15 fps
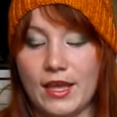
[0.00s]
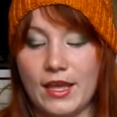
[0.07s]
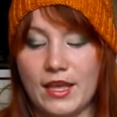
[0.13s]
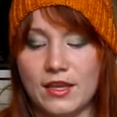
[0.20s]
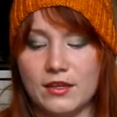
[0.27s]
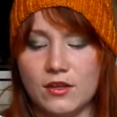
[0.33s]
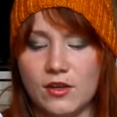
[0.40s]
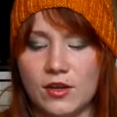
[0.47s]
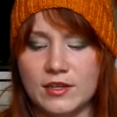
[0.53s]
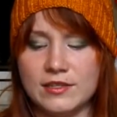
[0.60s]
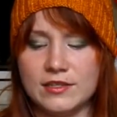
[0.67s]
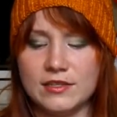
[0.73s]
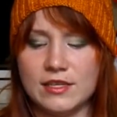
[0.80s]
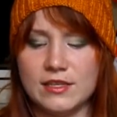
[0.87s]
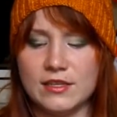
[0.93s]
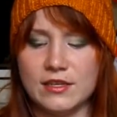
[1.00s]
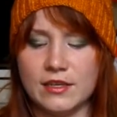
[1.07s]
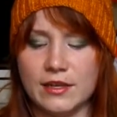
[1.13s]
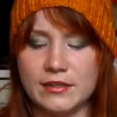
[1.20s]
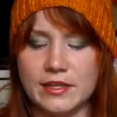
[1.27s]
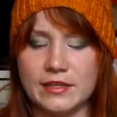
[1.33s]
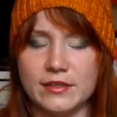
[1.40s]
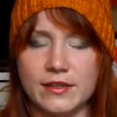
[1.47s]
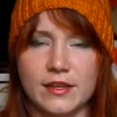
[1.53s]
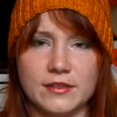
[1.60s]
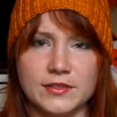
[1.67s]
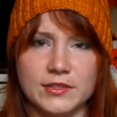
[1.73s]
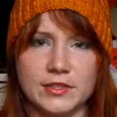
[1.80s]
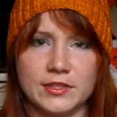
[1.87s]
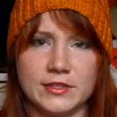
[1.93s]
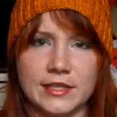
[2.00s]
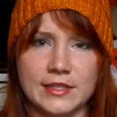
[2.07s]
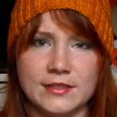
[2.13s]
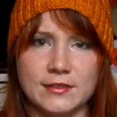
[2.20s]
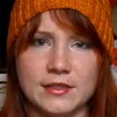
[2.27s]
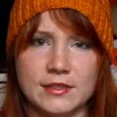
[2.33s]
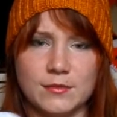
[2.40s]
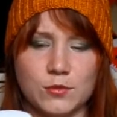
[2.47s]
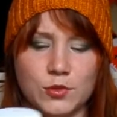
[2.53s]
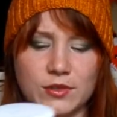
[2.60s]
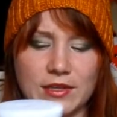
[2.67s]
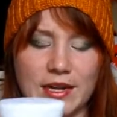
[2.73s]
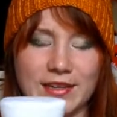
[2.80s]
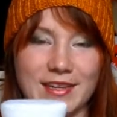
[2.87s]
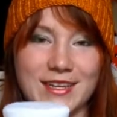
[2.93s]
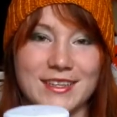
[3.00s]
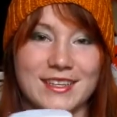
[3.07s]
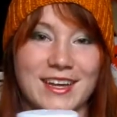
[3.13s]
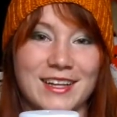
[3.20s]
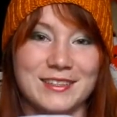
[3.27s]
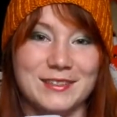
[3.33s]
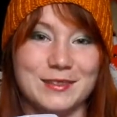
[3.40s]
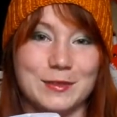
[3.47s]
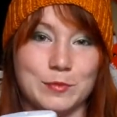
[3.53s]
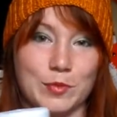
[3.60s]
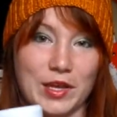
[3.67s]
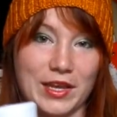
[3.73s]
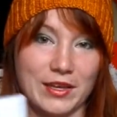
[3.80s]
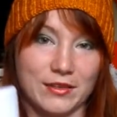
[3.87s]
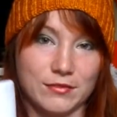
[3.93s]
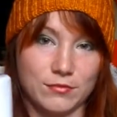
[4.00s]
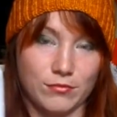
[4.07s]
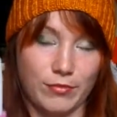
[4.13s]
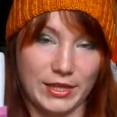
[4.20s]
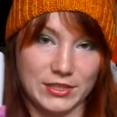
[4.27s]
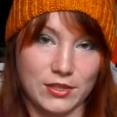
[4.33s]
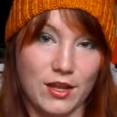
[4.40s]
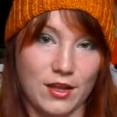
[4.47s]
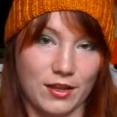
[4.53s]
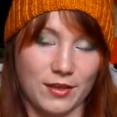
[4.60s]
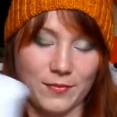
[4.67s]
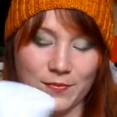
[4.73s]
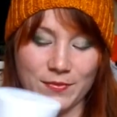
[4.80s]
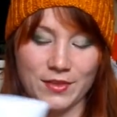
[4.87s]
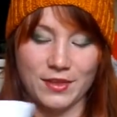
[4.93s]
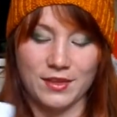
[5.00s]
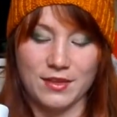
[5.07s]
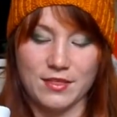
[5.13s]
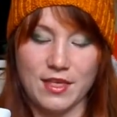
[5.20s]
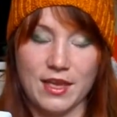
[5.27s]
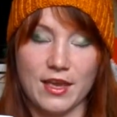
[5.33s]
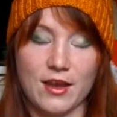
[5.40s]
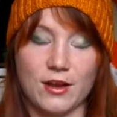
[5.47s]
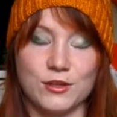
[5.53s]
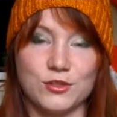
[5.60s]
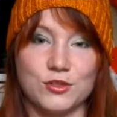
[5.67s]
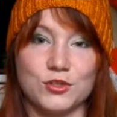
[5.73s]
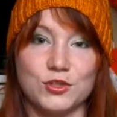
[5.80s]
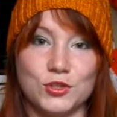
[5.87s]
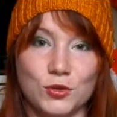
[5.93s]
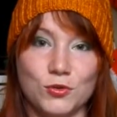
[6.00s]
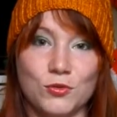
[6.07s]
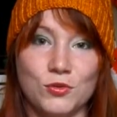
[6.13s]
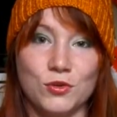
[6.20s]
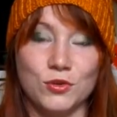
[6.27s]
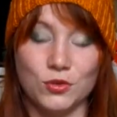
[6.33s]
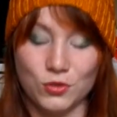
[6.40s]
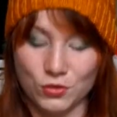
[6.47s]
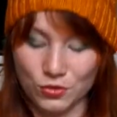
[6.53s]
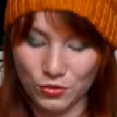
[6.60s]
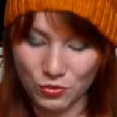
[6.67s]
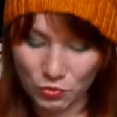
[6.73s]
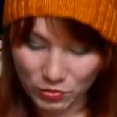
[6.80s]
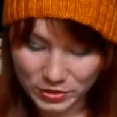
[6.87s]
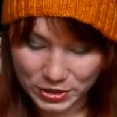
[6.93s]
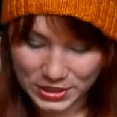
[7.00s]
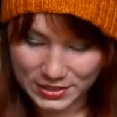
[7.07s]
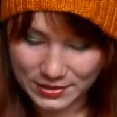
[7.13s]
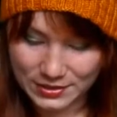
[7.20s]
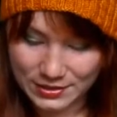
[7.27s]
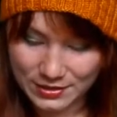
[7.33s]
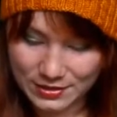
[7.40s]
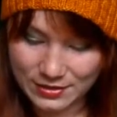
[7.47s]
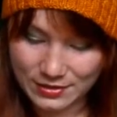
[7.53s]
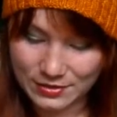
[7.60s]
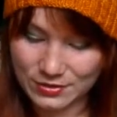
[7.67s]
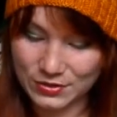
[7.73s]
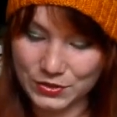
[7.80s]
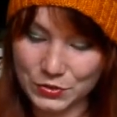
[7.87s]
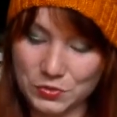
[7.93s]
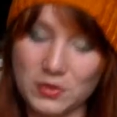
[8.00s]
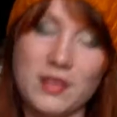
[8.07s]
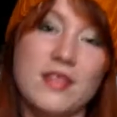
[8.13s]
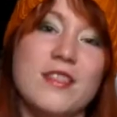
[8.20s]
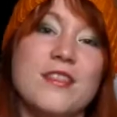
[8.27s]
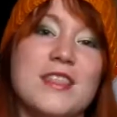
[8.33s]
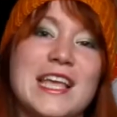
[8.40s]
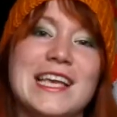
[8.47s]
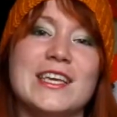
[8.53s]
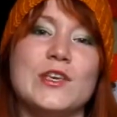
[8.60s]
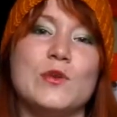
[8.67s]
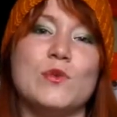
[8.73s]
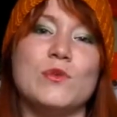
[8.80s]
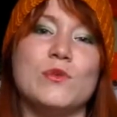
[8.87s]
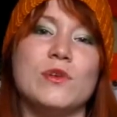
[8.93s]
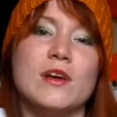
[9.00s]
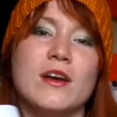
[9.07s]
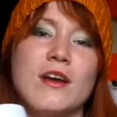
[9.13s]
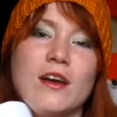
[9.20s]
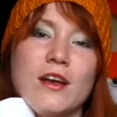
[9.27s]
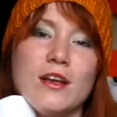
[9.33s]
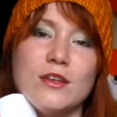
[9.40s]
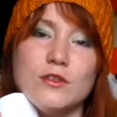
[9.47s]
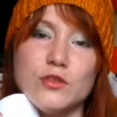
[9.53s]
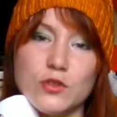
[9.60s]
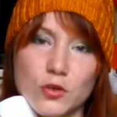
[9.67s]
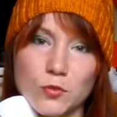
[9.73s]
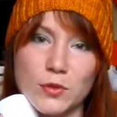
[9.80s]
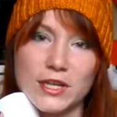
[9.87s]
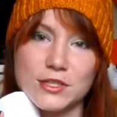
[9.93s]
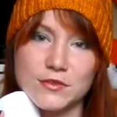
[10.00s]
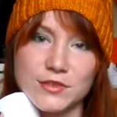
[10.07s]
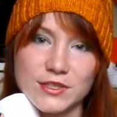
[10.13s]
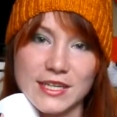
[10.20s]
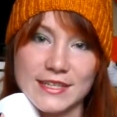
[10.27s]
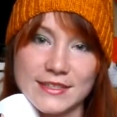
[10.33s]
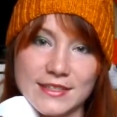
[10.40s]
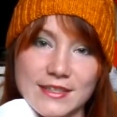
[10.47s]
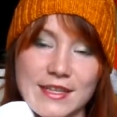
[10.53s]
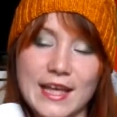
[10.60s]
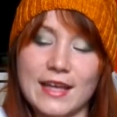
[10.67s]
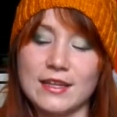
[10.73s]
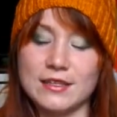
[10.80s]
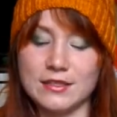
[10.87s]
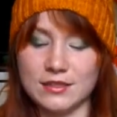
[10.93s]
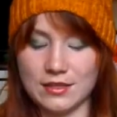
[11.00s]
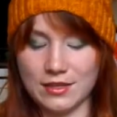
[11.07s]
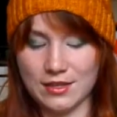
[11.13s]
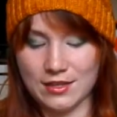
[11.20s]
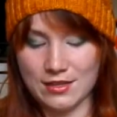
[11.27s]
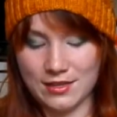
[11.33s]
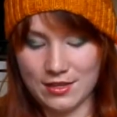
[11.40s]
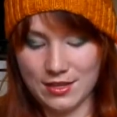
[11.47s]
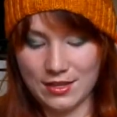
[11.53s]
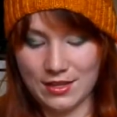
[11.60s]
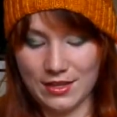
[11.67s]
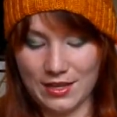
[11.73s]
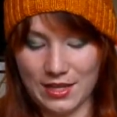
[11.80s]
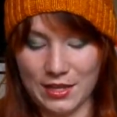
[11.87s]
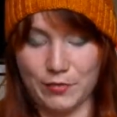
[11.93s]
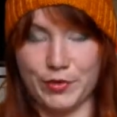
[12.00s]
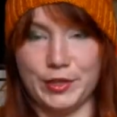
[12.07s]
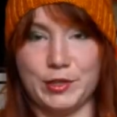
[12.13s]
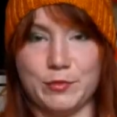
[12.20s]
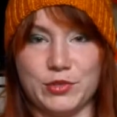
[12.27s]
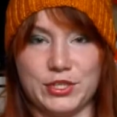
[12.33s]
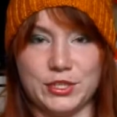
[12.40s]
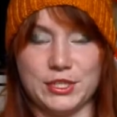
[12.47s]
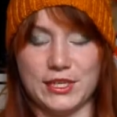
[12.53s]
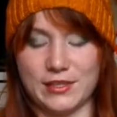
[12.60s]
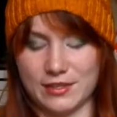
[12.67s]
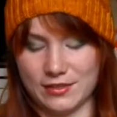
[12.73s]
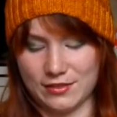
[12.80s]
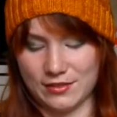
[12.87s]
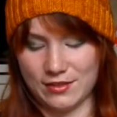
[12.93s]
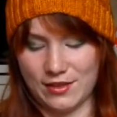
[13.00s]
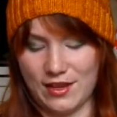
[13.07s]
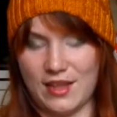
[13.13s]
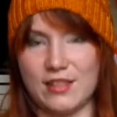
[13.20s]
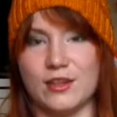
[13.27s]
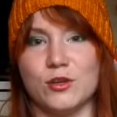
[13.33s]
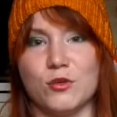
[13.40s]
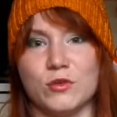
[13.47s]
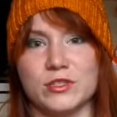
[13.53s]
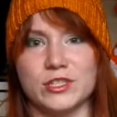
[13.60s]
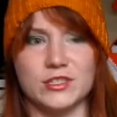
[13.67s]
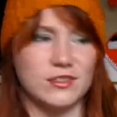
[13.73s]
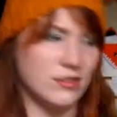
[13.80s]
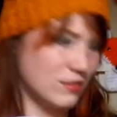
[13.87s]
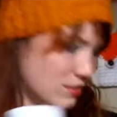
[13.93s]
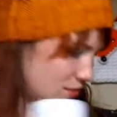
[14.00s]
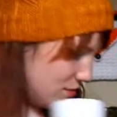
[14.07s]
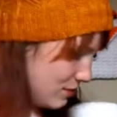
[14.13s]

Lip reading: And honestly, I think I like the colors in her test knit more than I like the colors in my sock. They are just so gorgeous. So thank you so much for testing that. Really appreciate it. And they're gorgeous.